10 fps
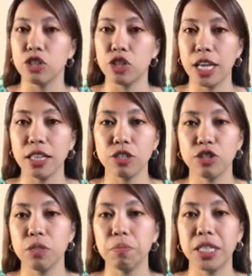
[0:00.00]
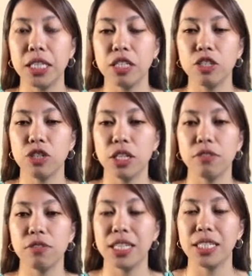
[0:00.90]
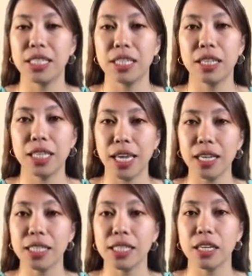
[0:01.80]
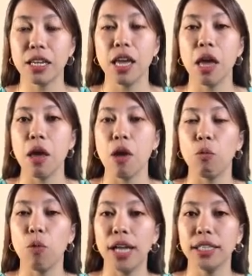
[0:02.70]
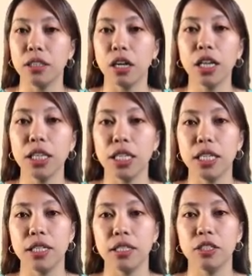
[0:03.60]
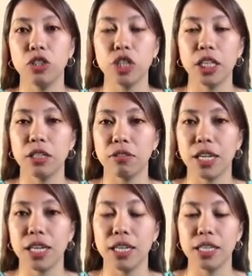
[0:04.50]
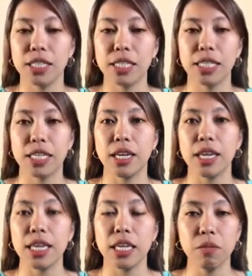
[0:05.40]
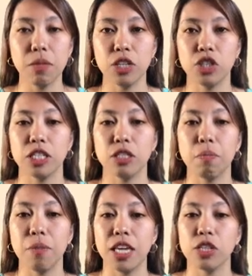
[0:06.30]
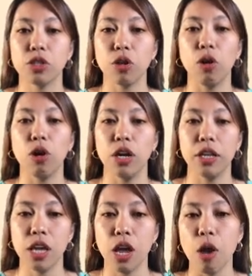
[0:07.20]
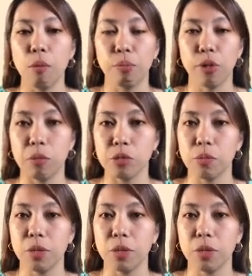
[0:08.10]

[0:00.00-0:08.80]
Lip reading: ChatGPT generates text while DALL-E generates images based on prompts.